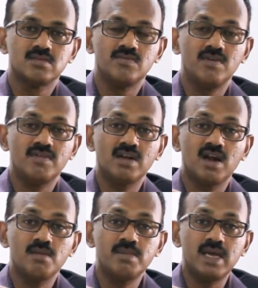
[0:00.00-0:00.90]
we will
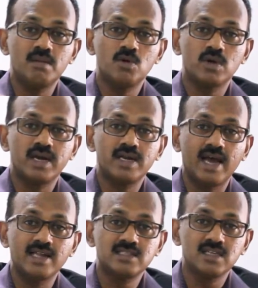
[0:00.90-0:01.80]
not be able to get
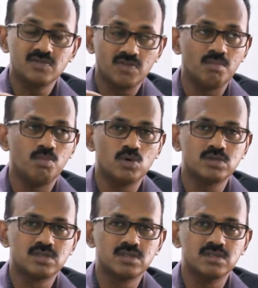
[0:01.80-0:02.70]
answers from
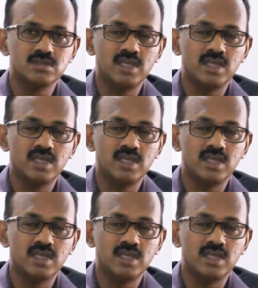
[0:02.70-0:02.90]
books.